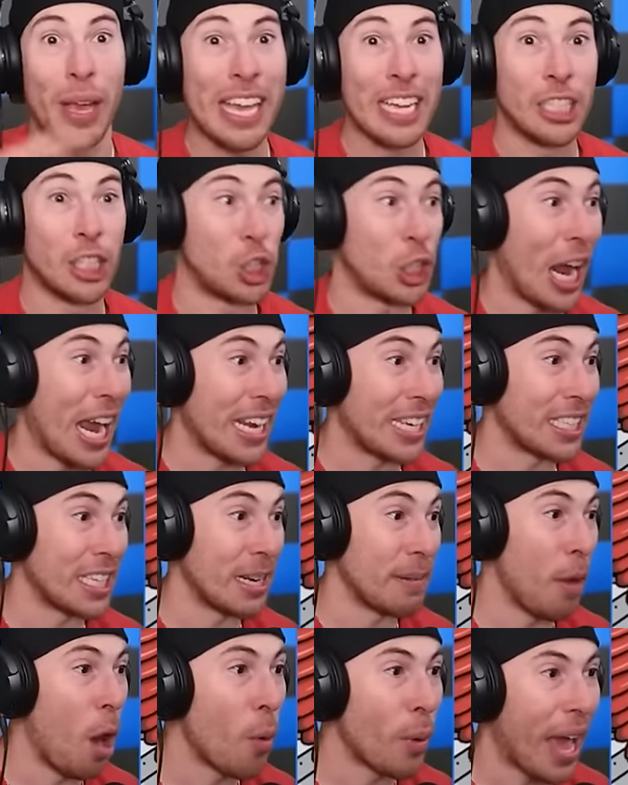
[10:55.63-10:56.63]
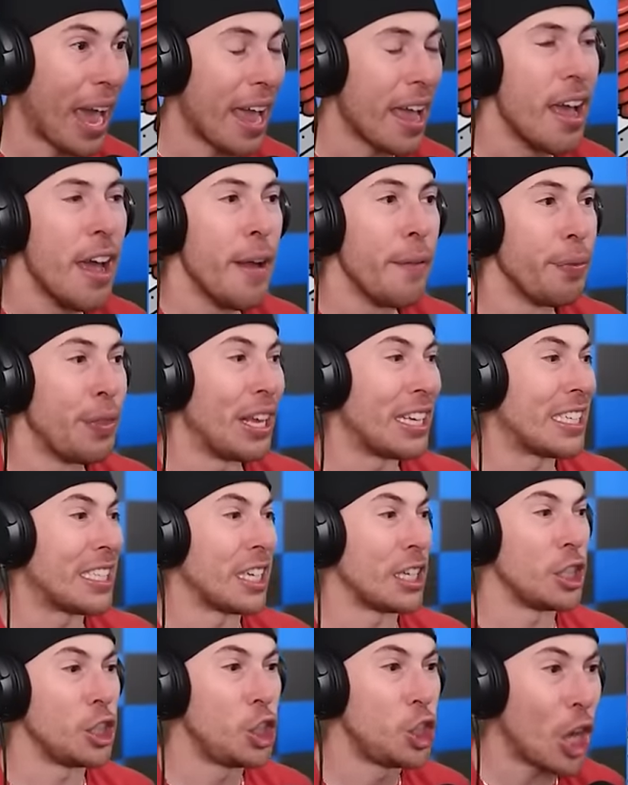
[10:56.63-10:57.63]
He's chasing. Okay, this is
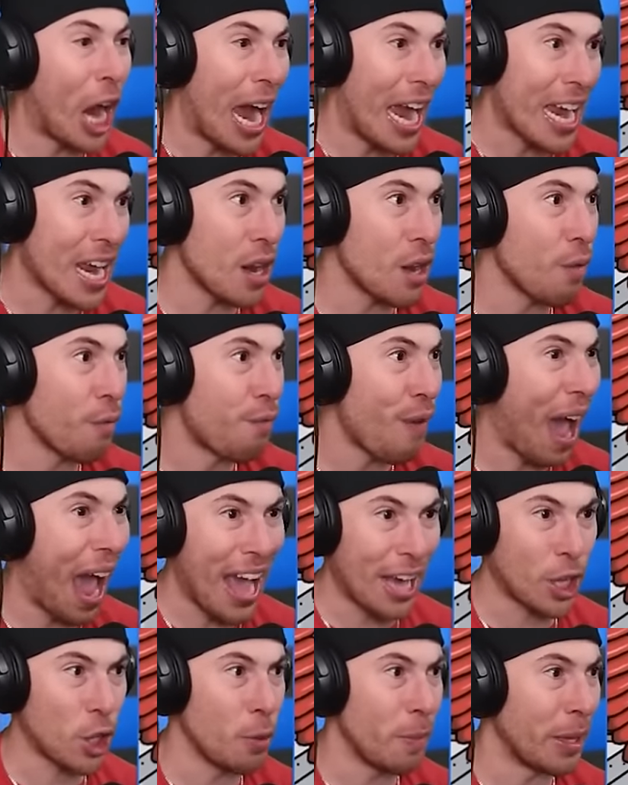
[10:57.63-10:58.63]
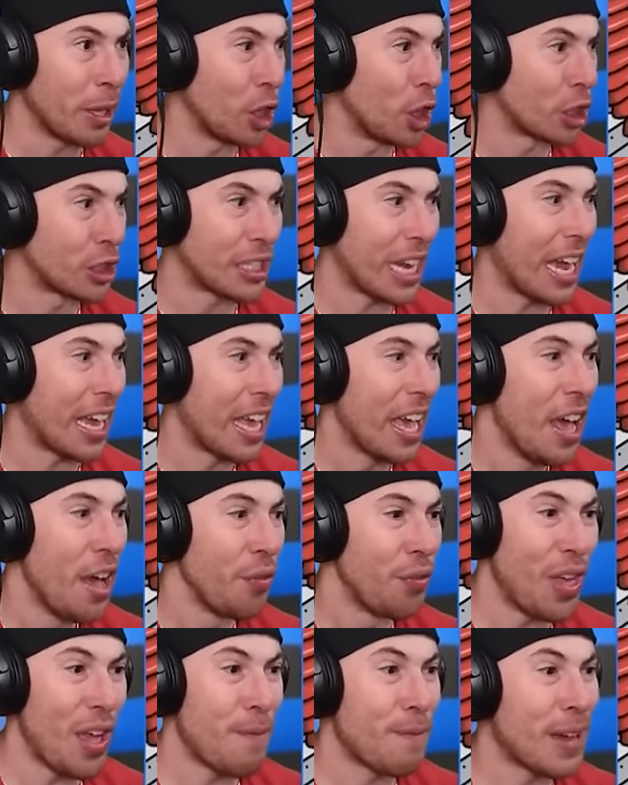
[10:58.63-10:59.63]
a giant vacuum, it looks like.
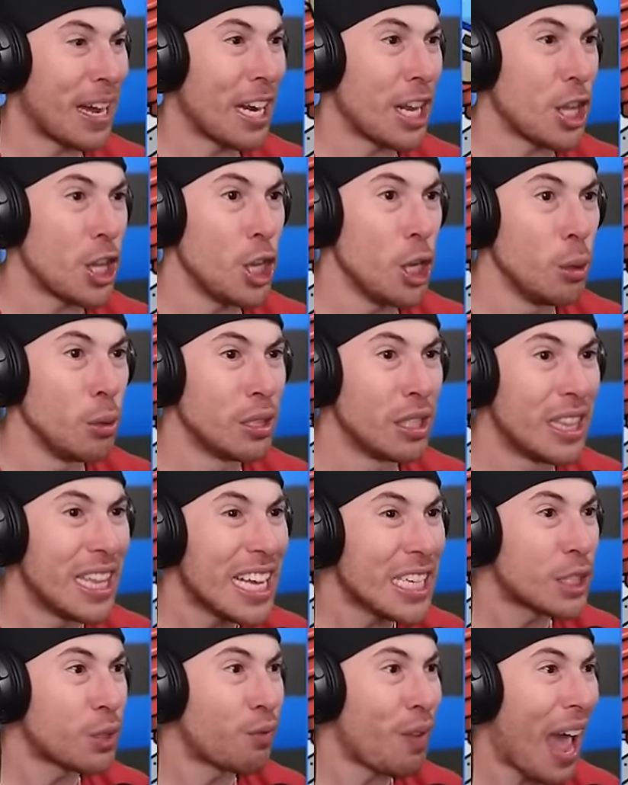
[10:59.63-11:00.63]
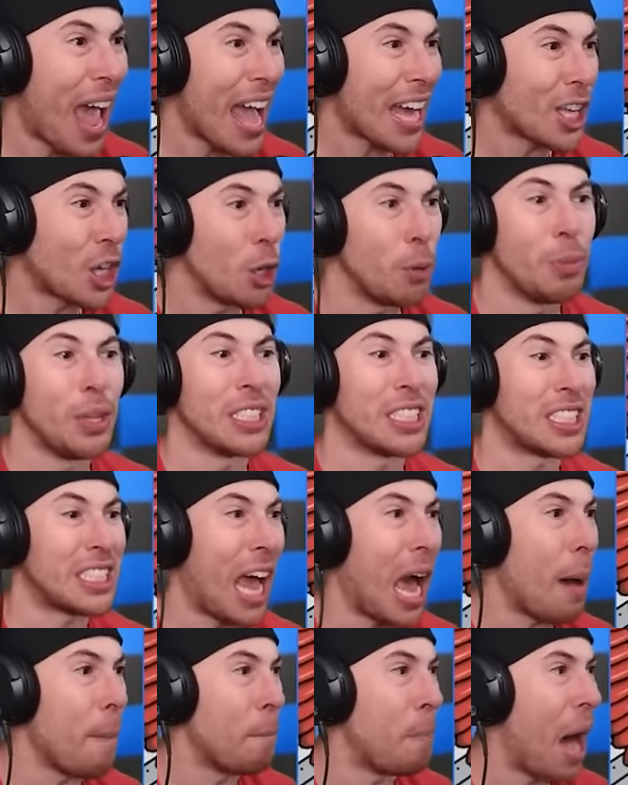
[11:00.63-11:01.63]
They've got to use this vacuum to
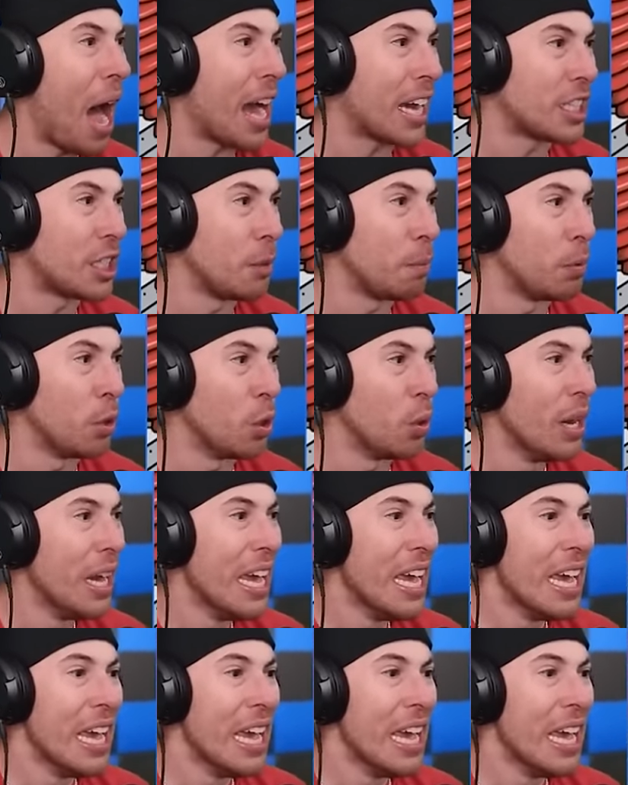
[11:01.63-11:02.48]
stop Boxy Boo.